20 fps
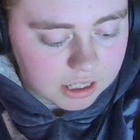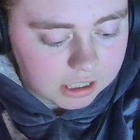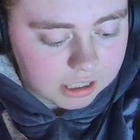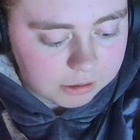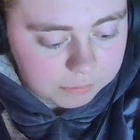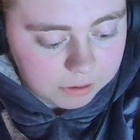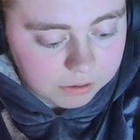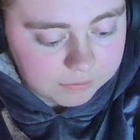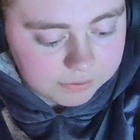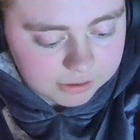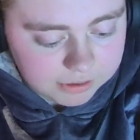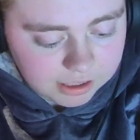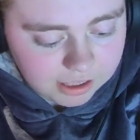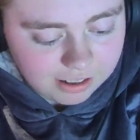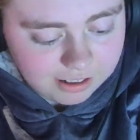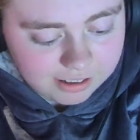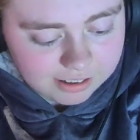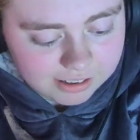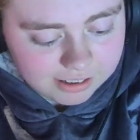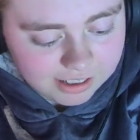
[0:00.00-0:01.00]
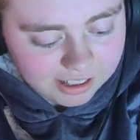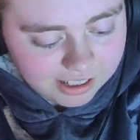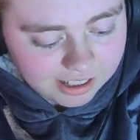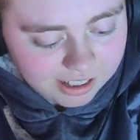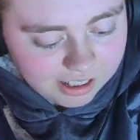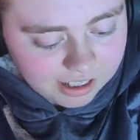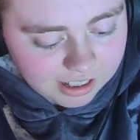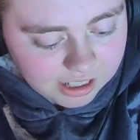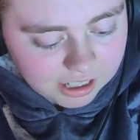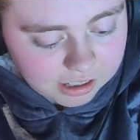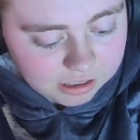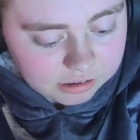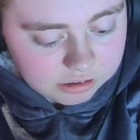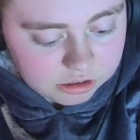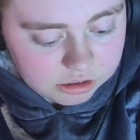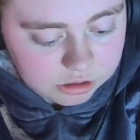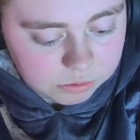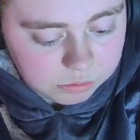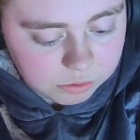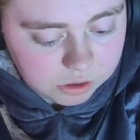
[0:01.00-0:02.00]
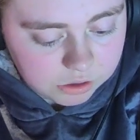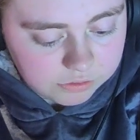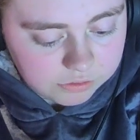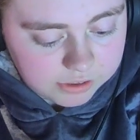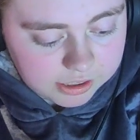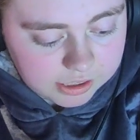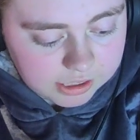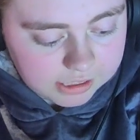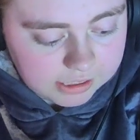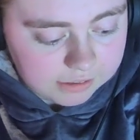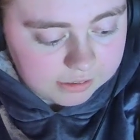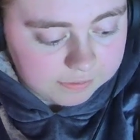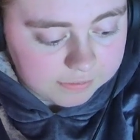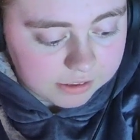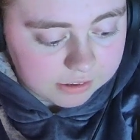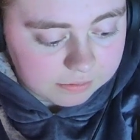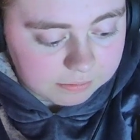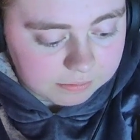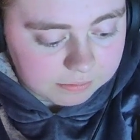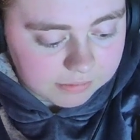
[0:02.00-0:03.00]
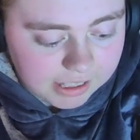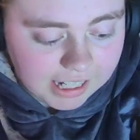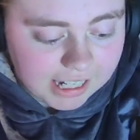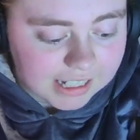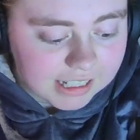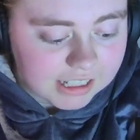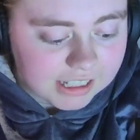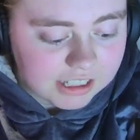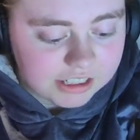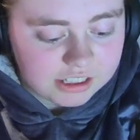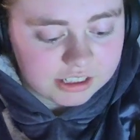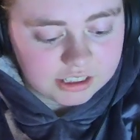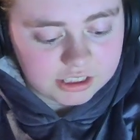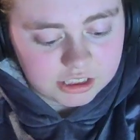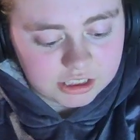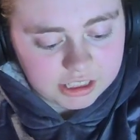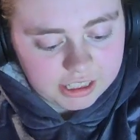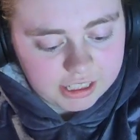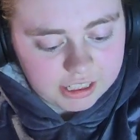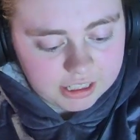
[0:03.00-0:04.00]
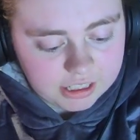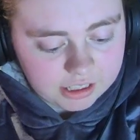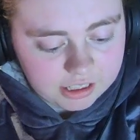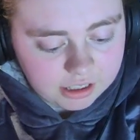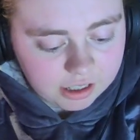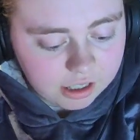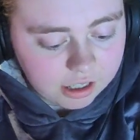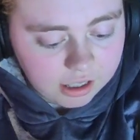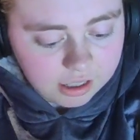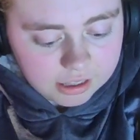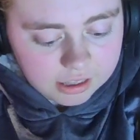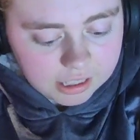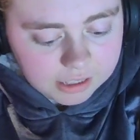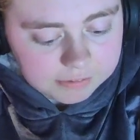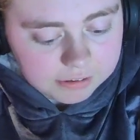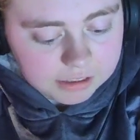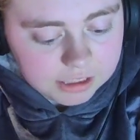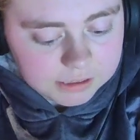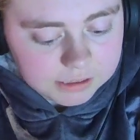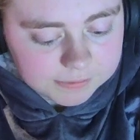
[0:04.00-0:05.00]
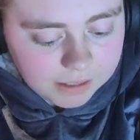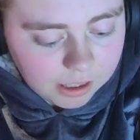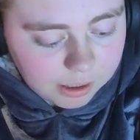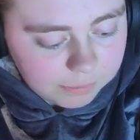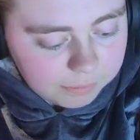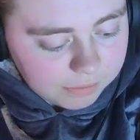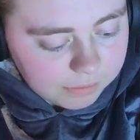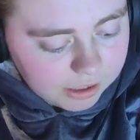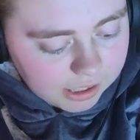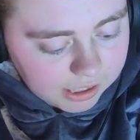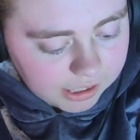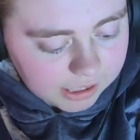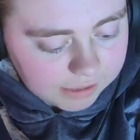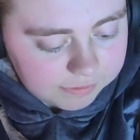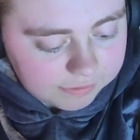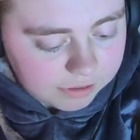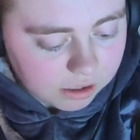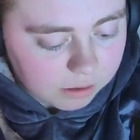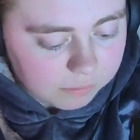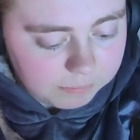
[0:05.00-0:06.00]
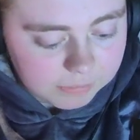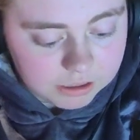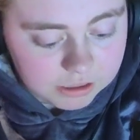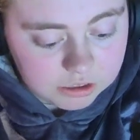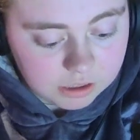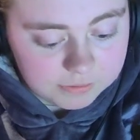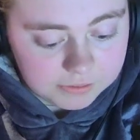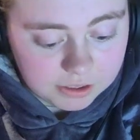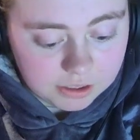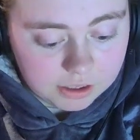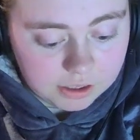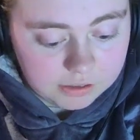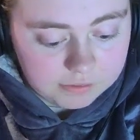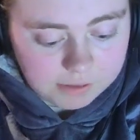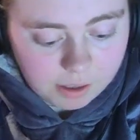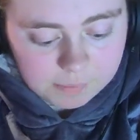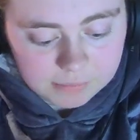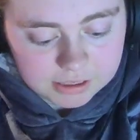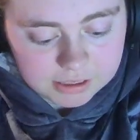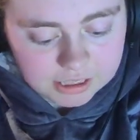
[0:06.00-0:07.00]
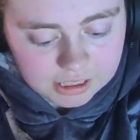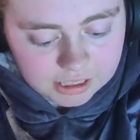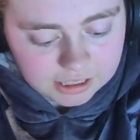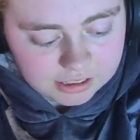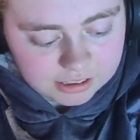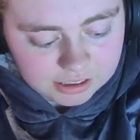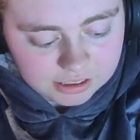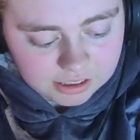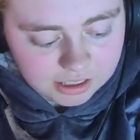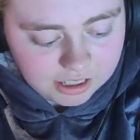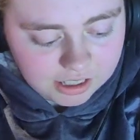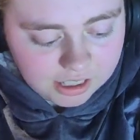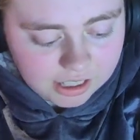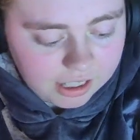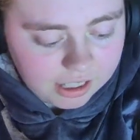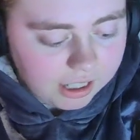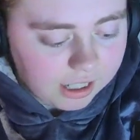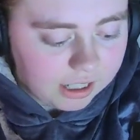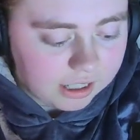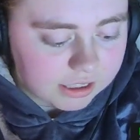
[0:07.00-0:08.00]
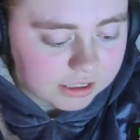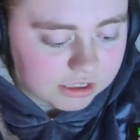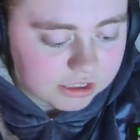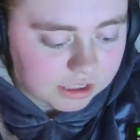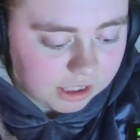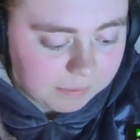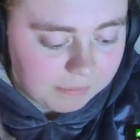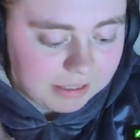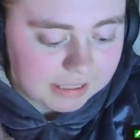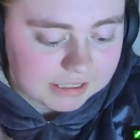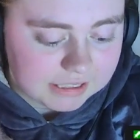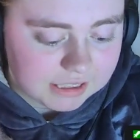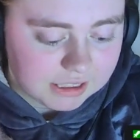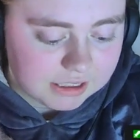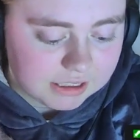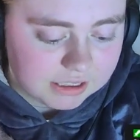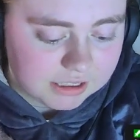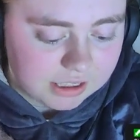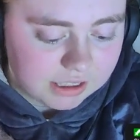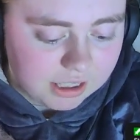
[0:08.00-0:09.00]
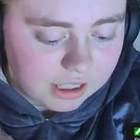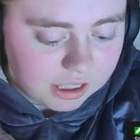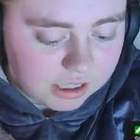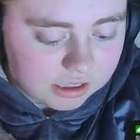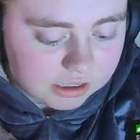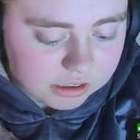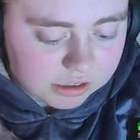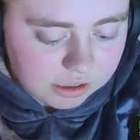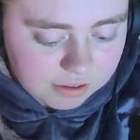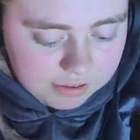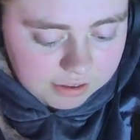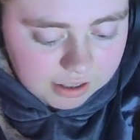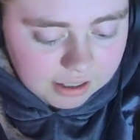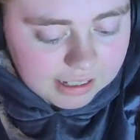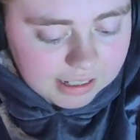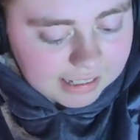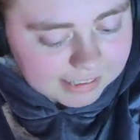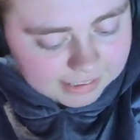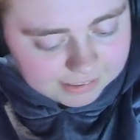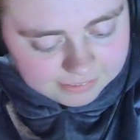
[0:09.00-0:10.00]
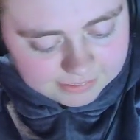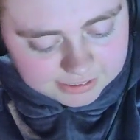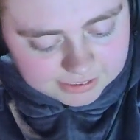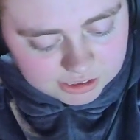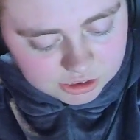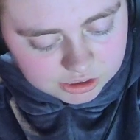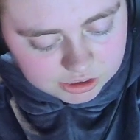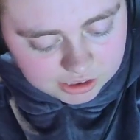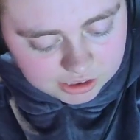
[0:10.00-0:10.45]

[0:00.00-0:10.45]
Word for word: Had moved with their own. I was just wondering. I didn't feel anchored to anything and I found this farm. And I thought, myself a farm in the land, it sort of made sense. So I thought I'd give it